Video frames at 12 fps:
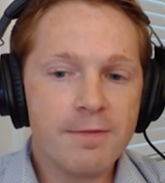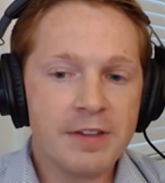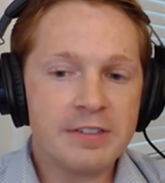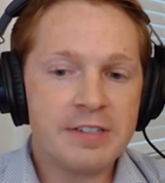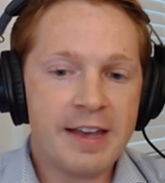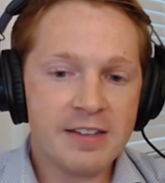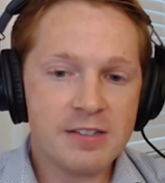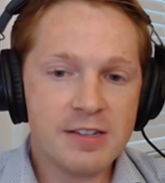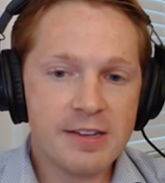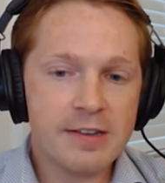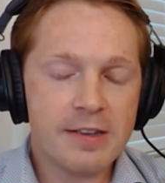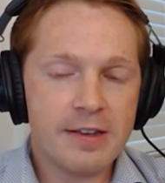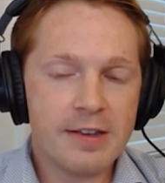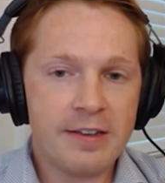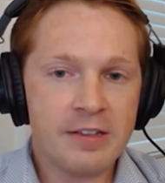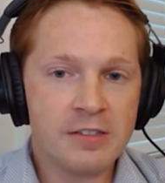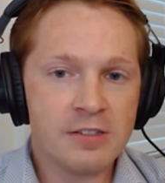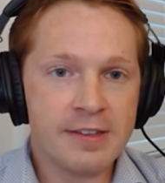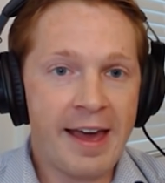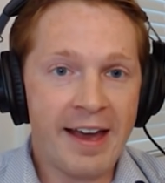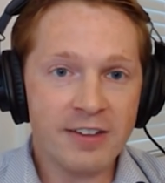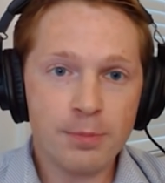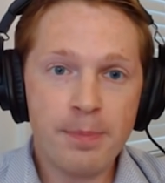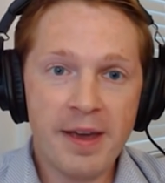of the testing is
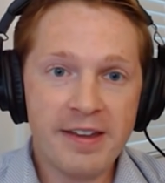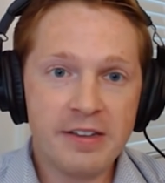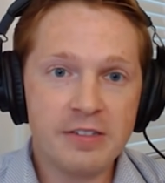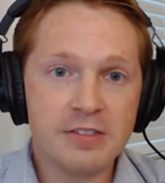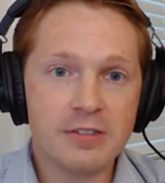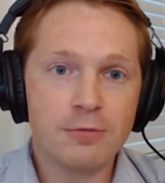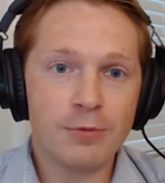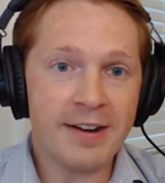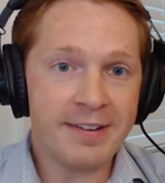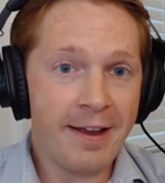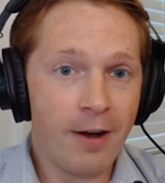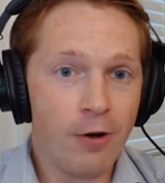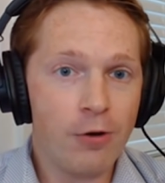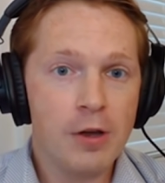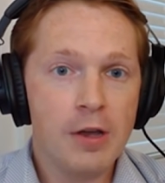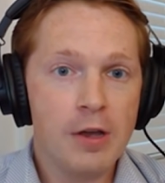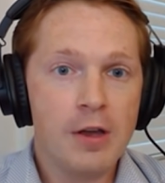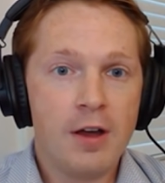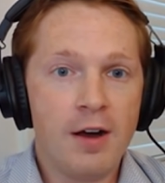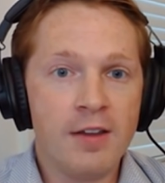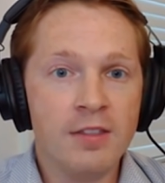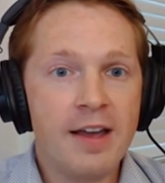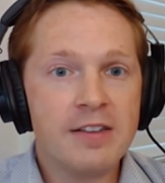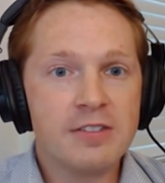cash-based right now,
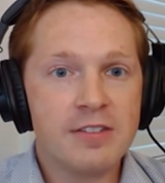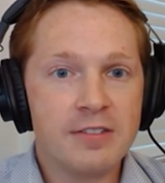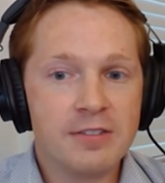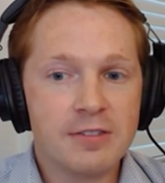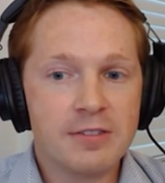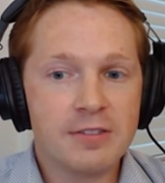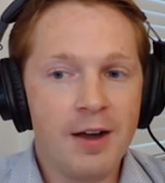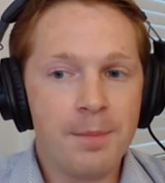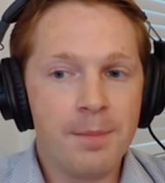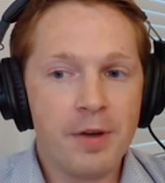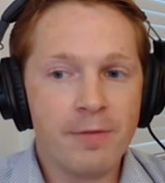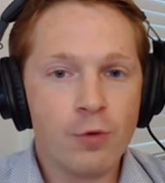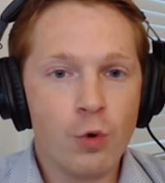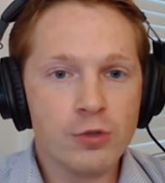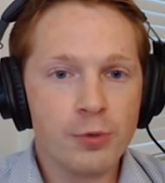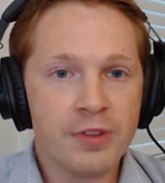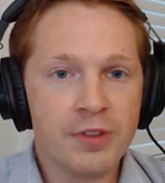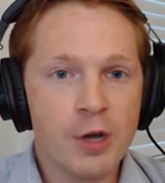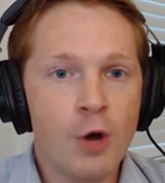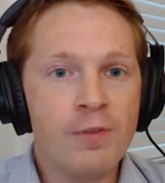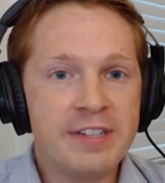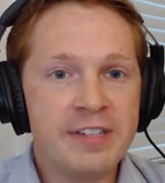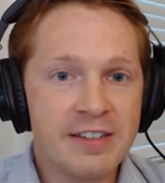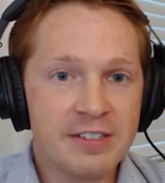unless it's, um, of course, with COVID
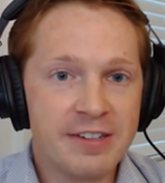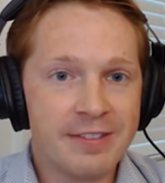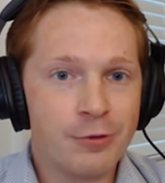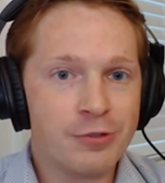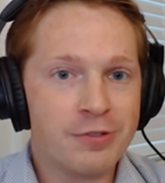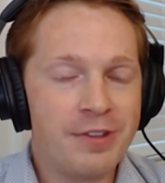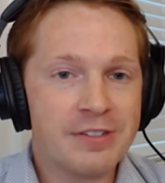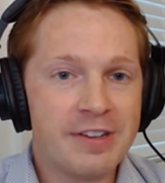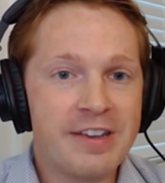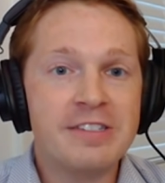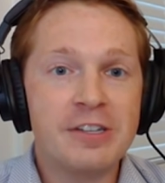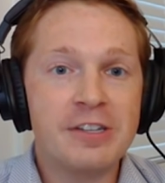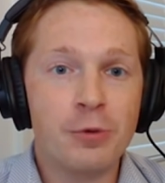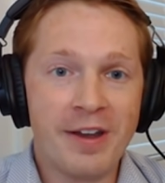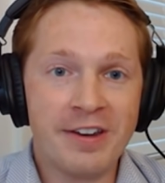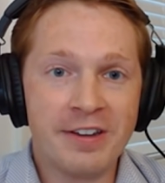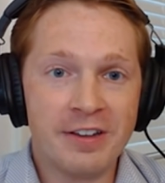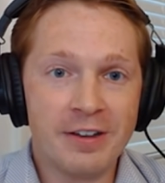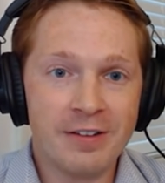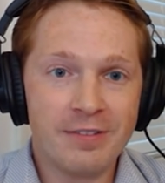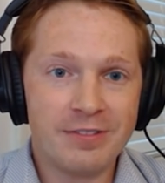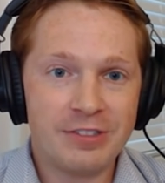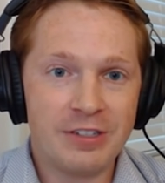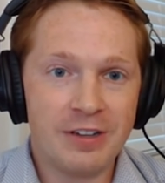testing, there's this easy way to,
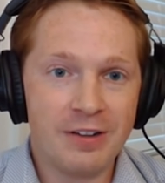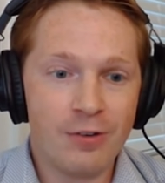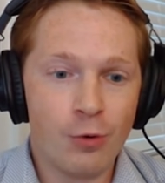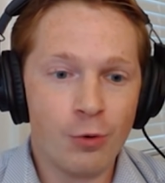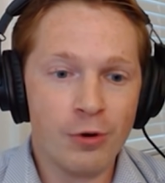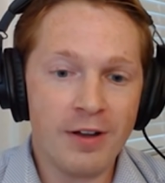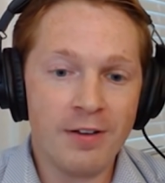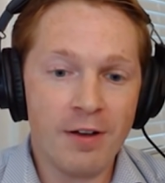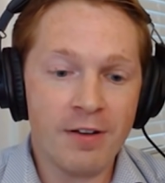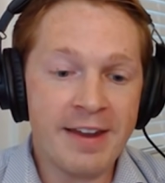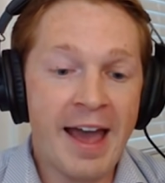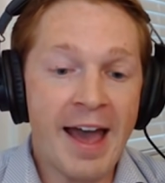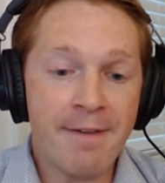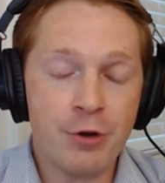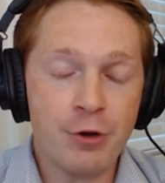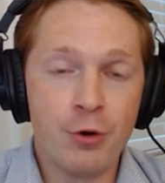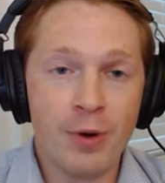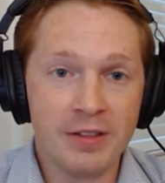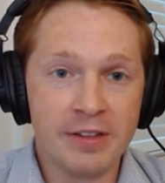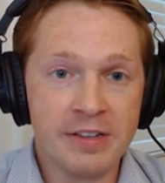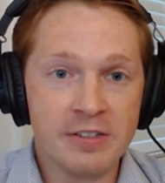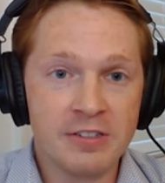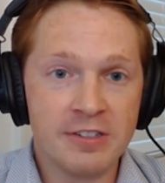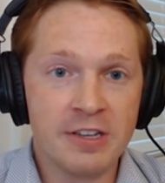to or a, an avenue at
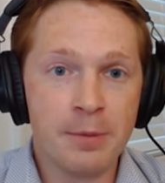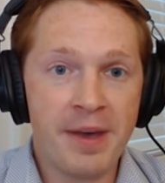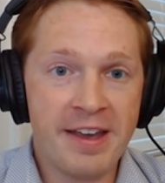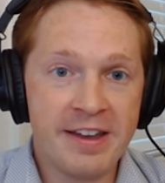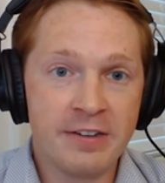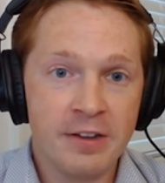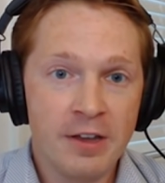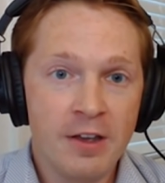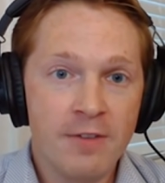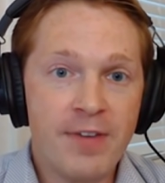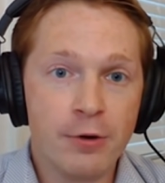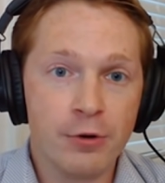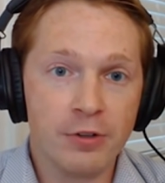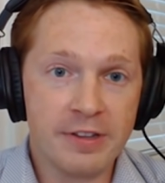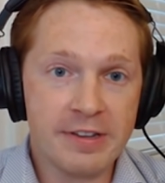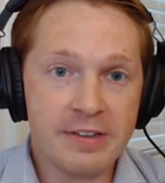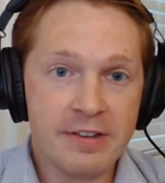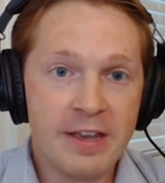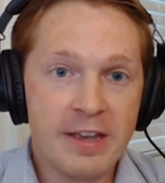least, to get paid federally